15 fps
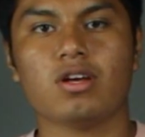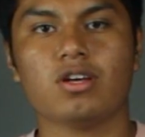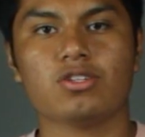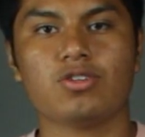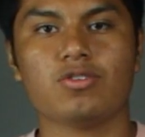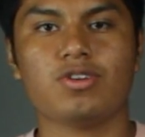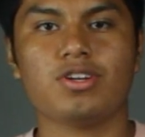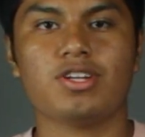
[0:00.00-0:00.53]

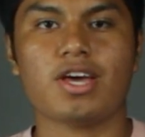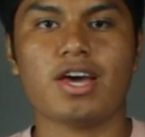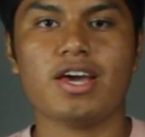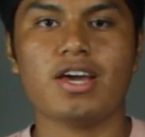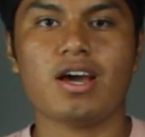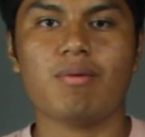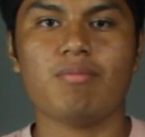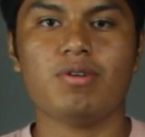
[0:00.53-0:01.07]
So
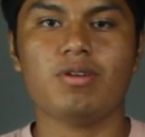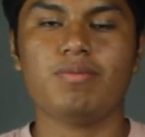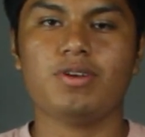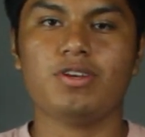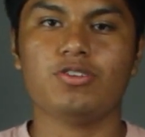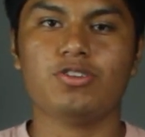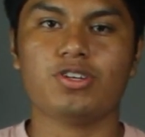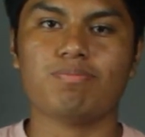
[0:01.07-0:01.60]
today I'm going to be
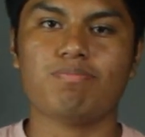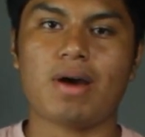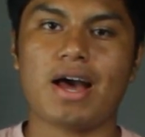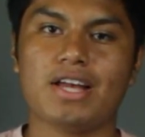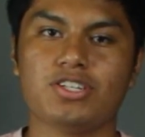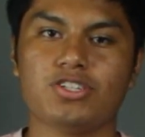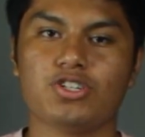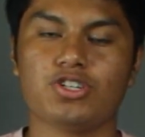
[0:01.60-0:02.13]
using
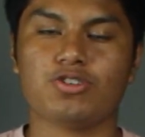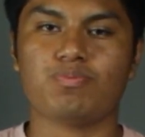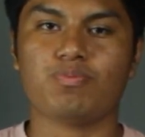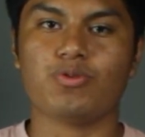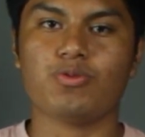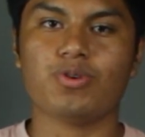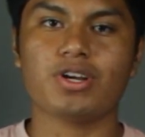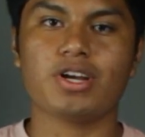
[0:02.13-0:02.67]
Passenger's
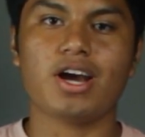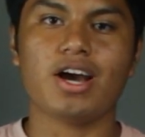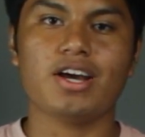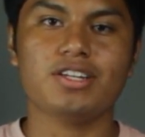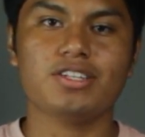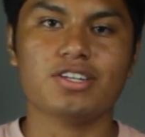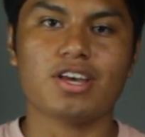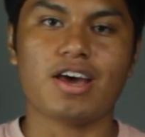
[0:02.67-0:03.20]
brewing
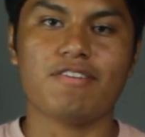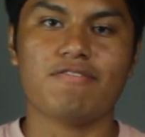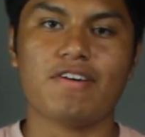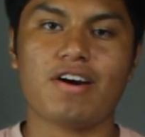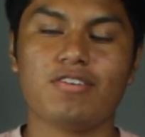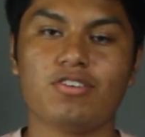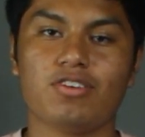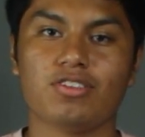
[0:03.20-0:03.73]
guides I
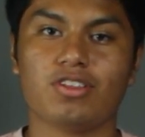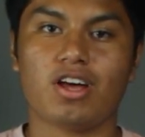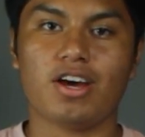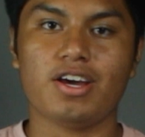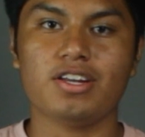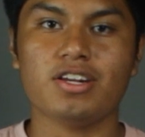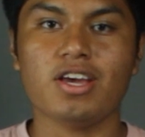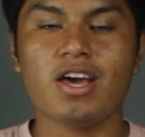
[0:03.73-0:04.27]
found
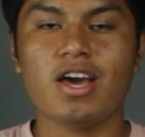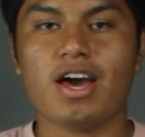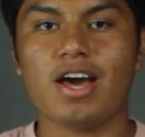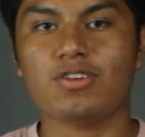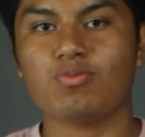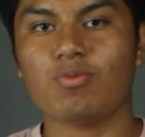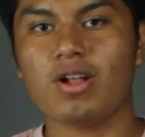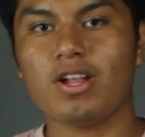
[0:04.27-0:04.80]
online,
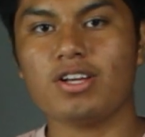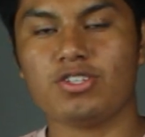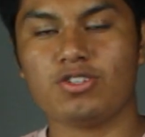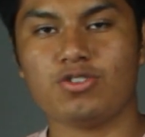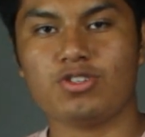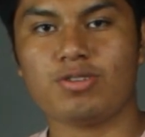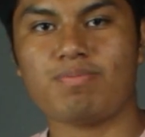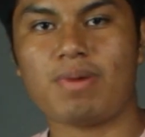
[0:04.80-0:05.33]
as well as
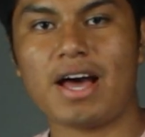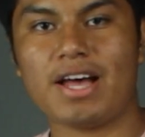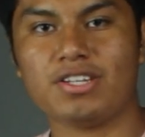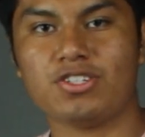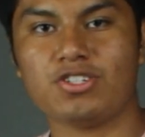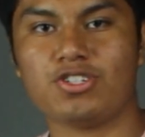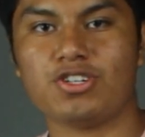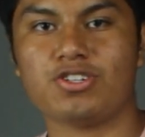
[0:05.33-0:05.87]
using
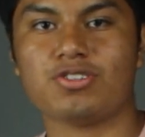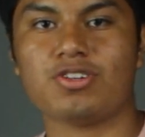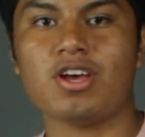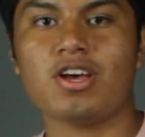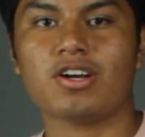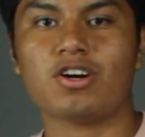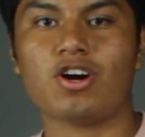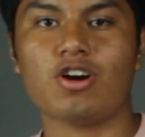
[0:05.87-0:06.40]
Passenger's
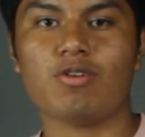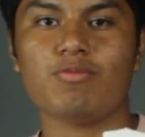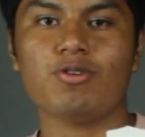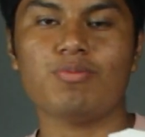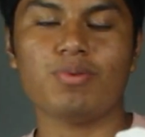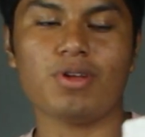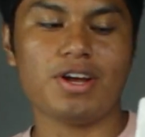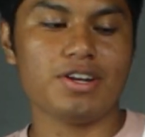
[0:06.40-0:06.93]

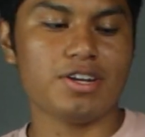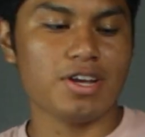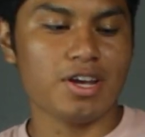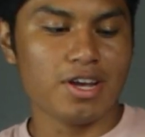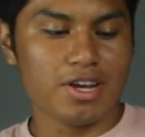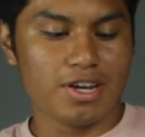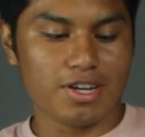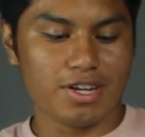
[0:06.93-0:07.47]
Carmo Blend.
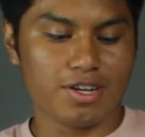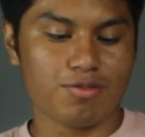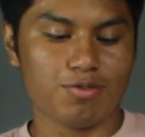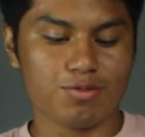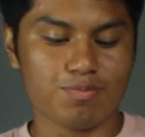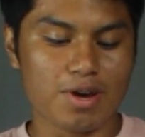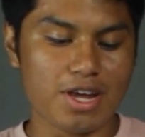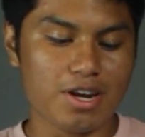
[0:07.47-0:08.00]
It
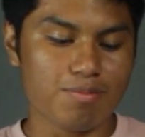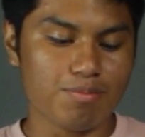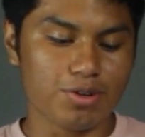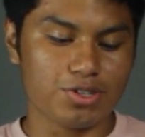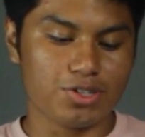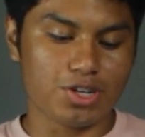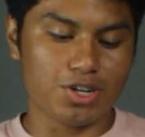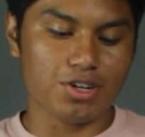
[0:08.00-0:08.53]
was made in
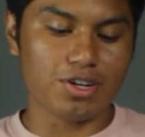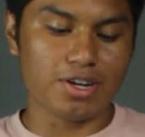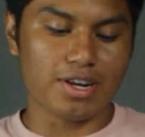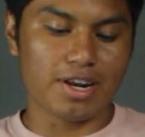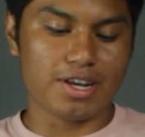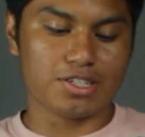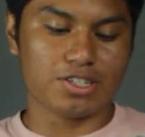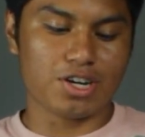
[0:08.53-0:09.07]
Brazil. It
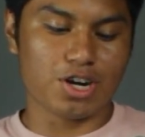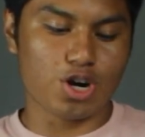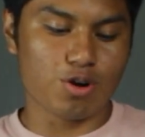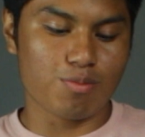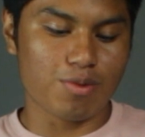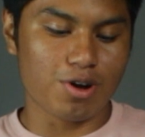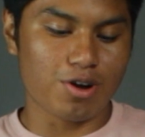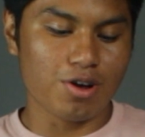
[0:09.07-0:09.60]
has
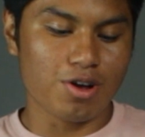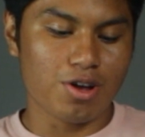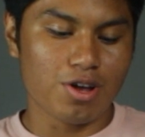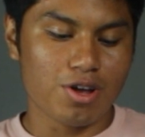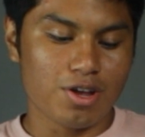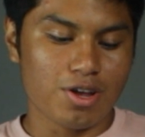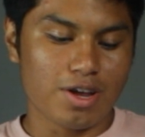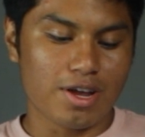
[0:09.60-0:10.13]
caramel
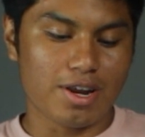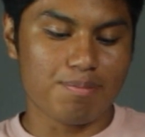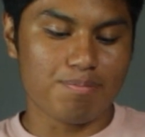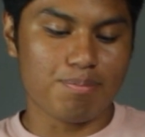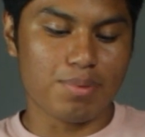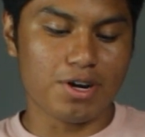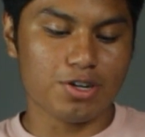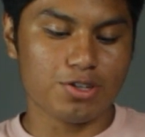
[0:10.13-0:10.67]

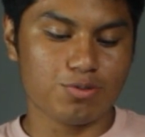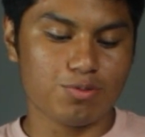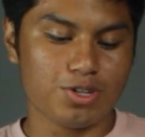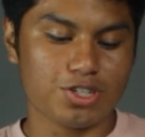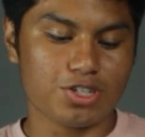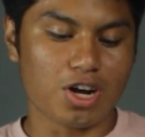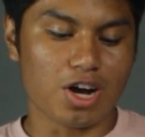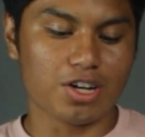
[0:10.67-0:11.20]
and
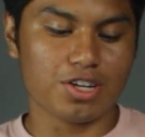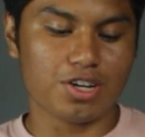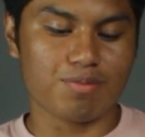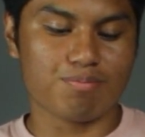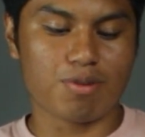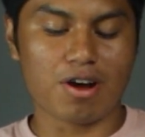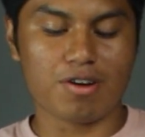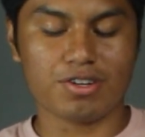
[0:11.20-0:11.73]
bittersweet chocolate
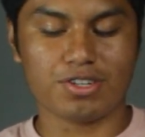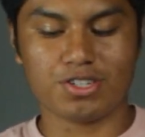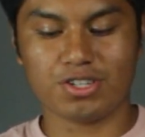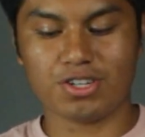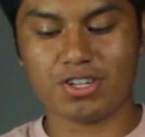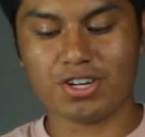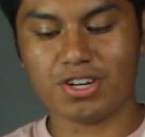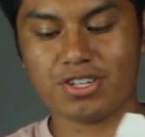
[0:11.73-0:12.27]
and browning
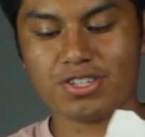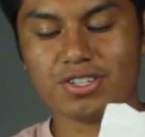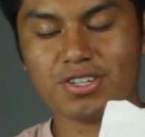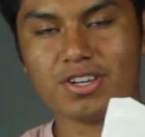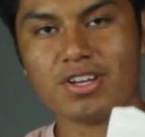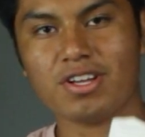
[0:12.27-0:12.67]
sugars.